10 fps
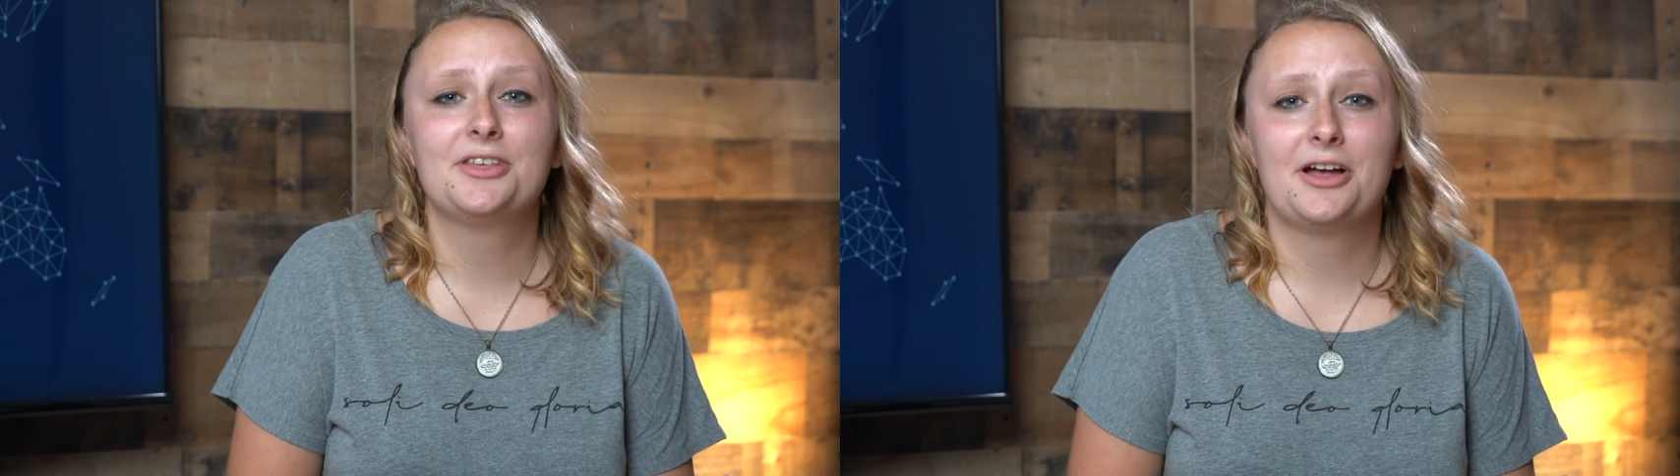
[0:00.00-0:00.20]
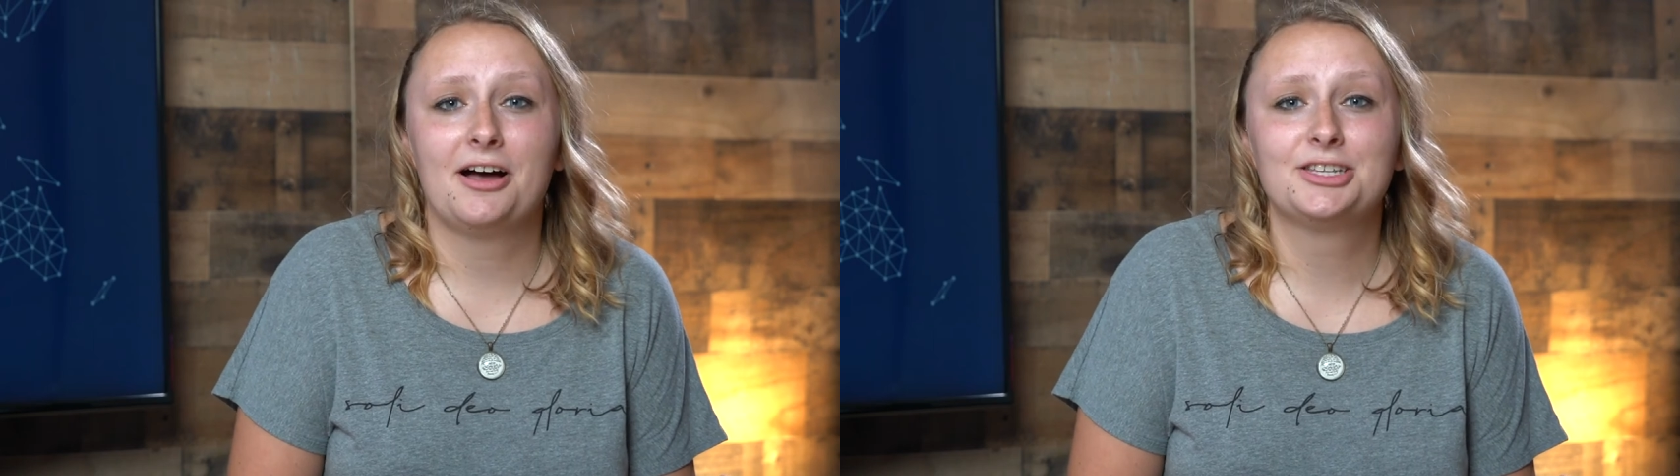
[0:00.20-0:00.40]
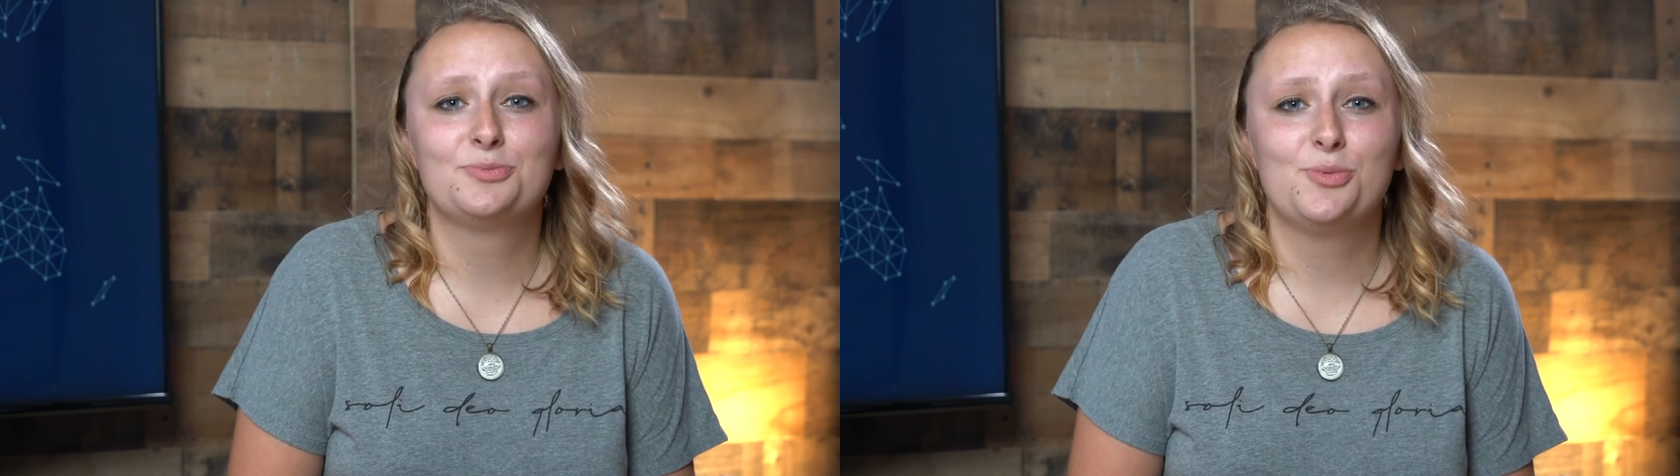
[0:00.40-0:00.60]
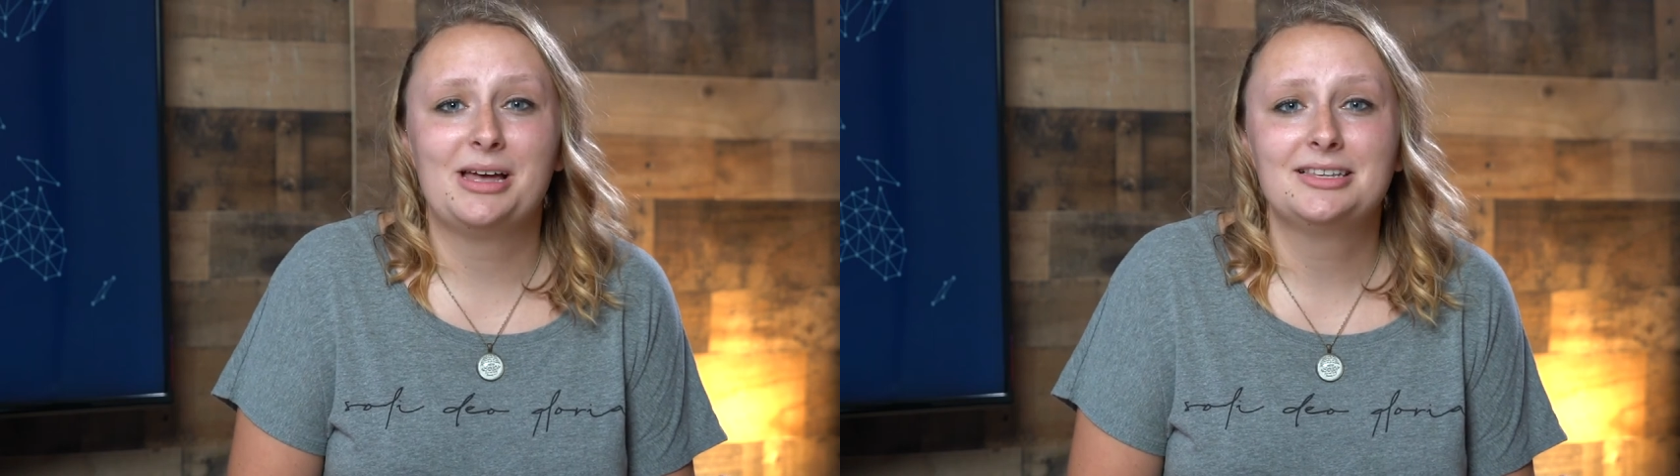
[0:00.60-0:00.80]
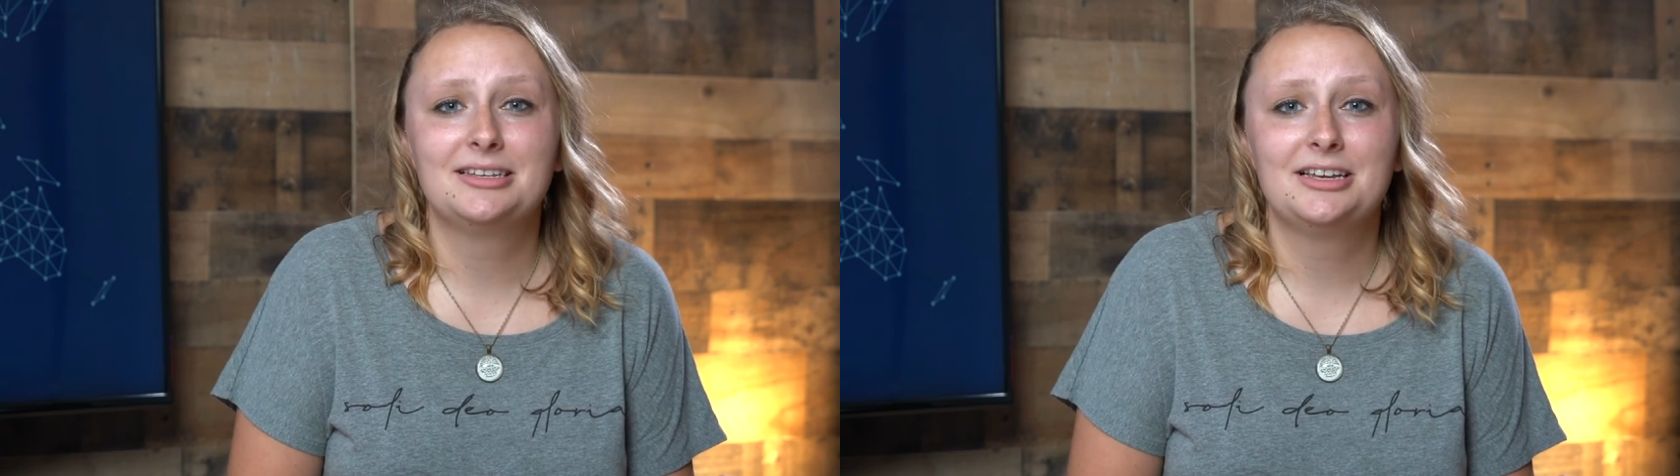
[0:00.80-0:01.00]
the gospel
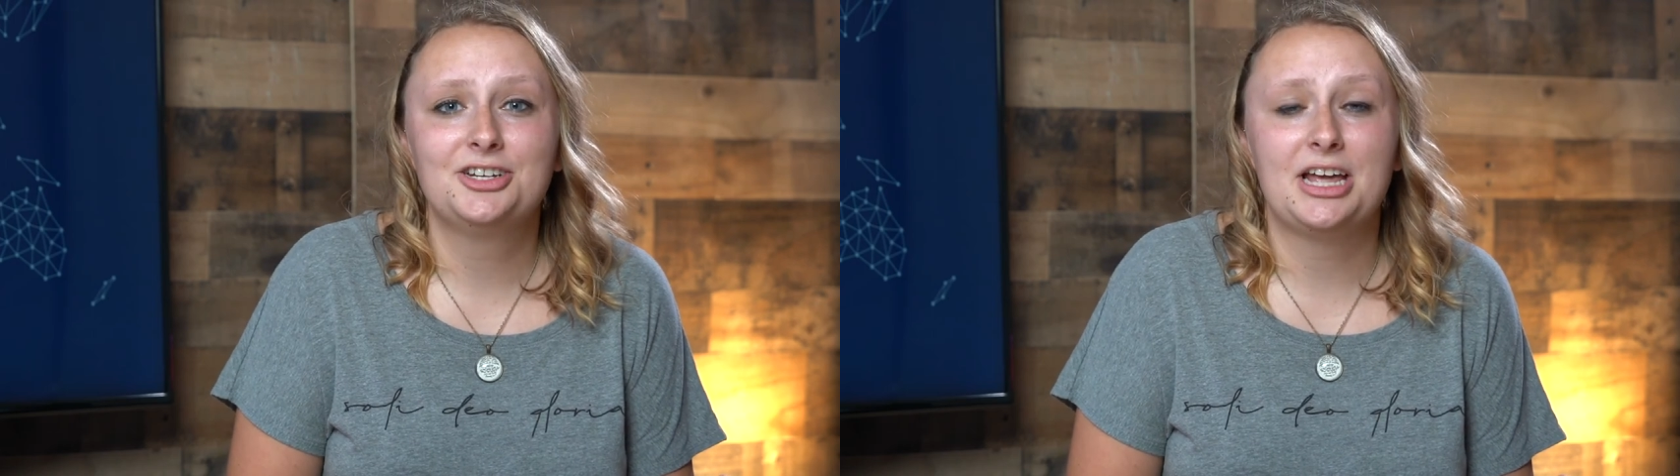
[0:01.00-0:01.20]
message